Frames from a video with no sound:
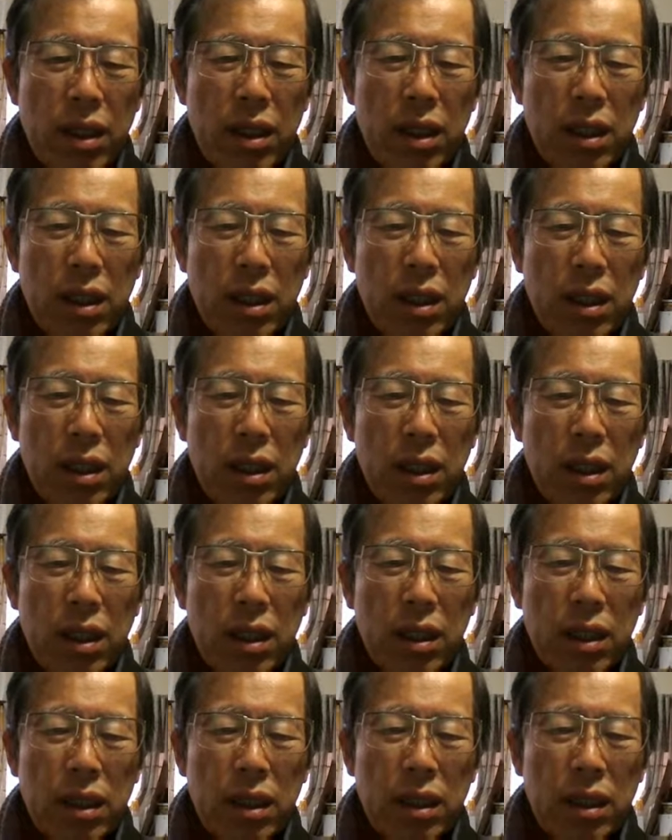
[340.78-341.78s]

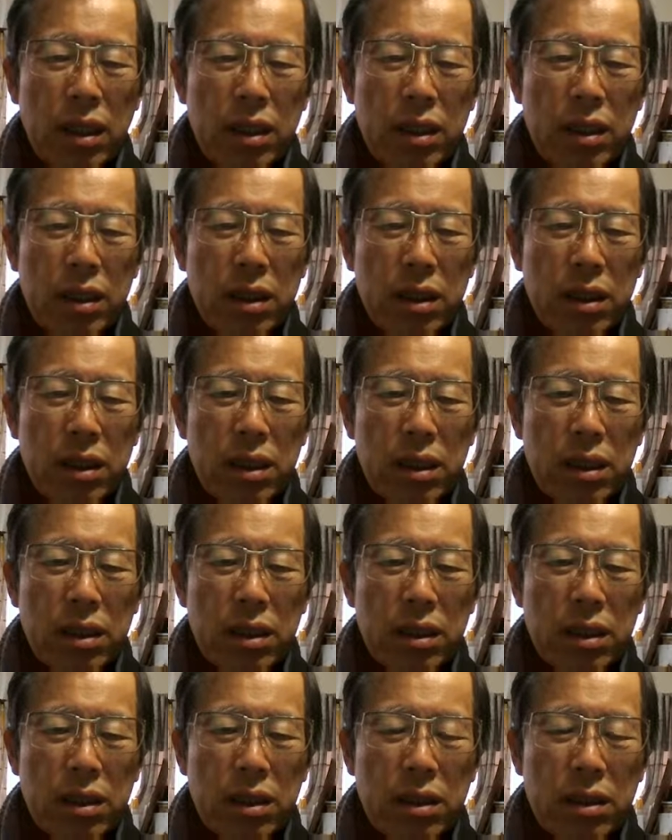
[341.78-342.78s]
uh,
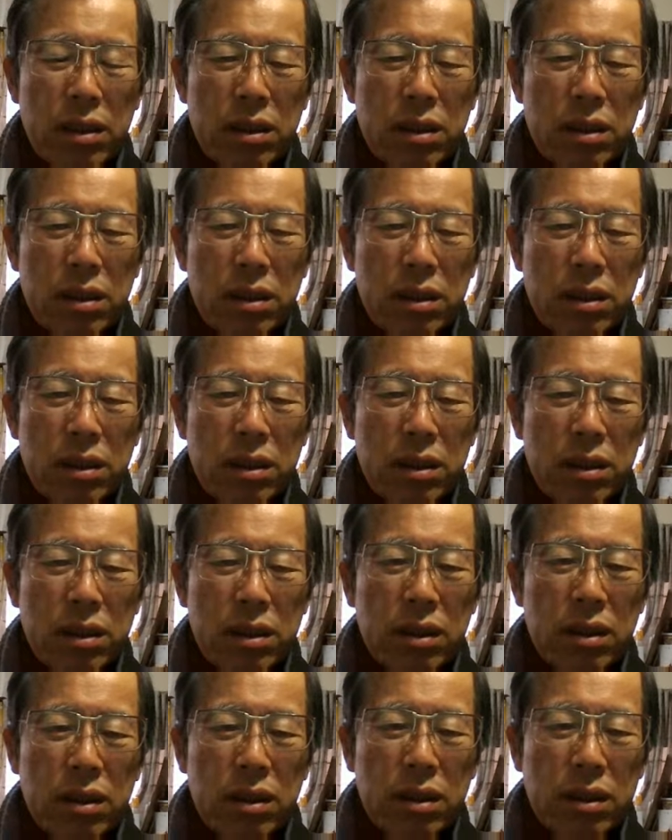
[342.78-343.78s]
the
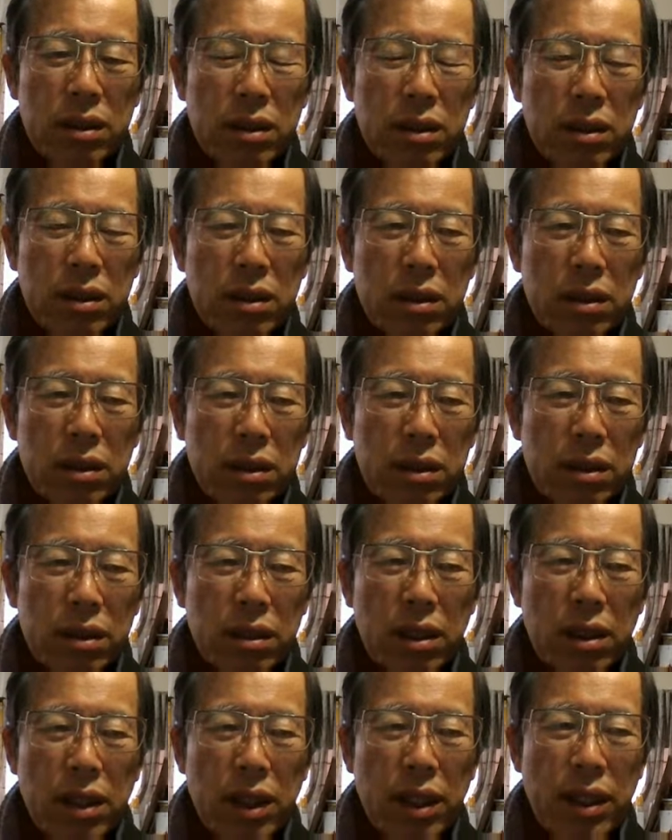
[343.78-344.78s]
the
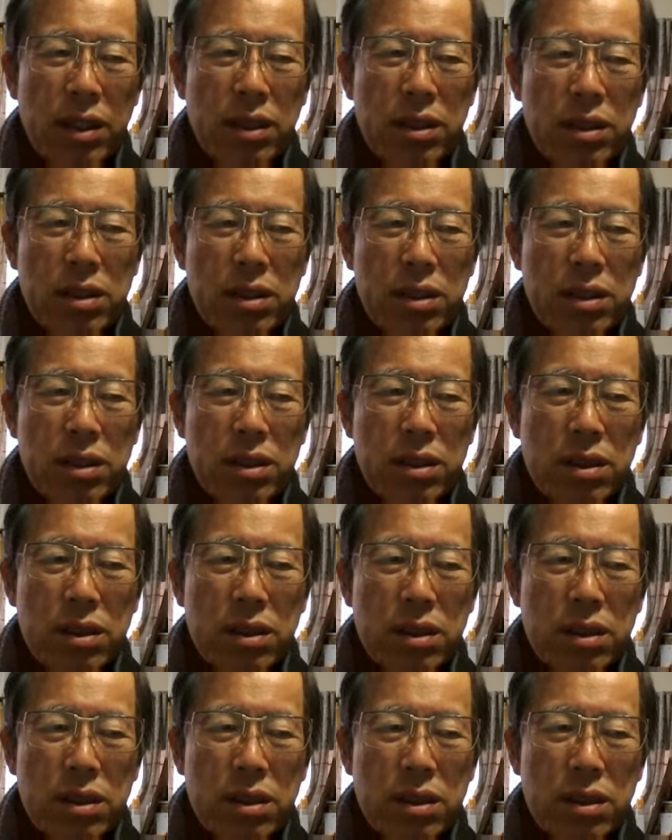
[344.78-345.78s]

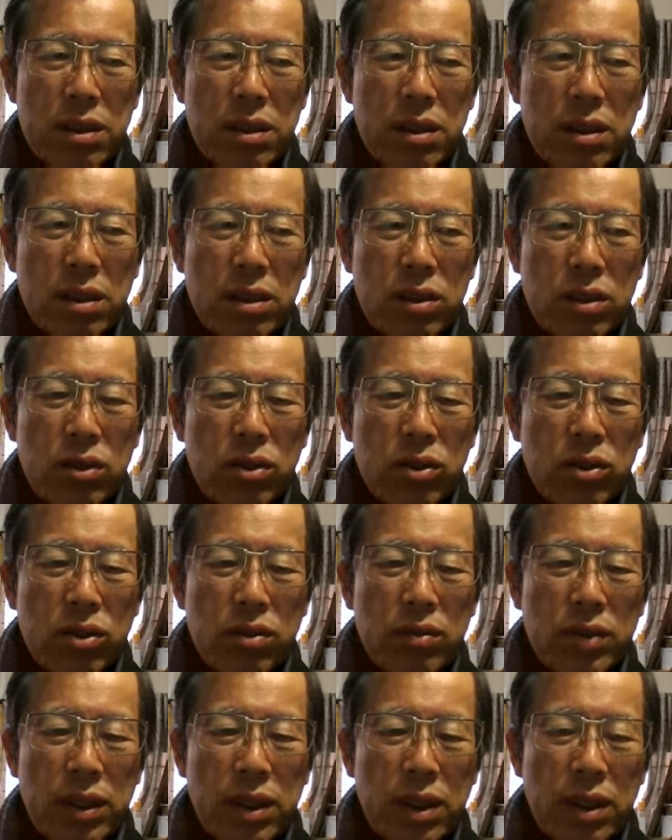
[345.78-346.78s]
lens used
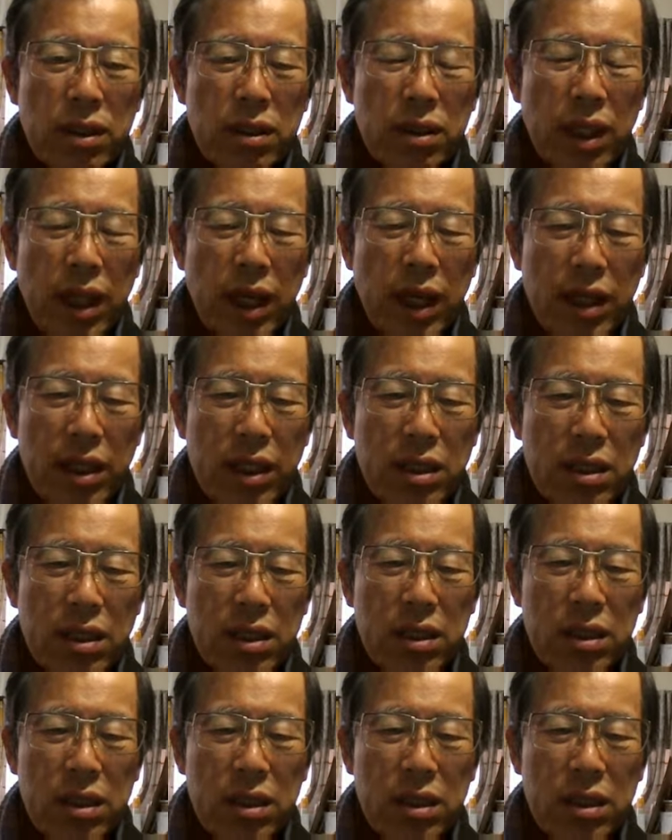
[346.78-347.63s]
to be a glass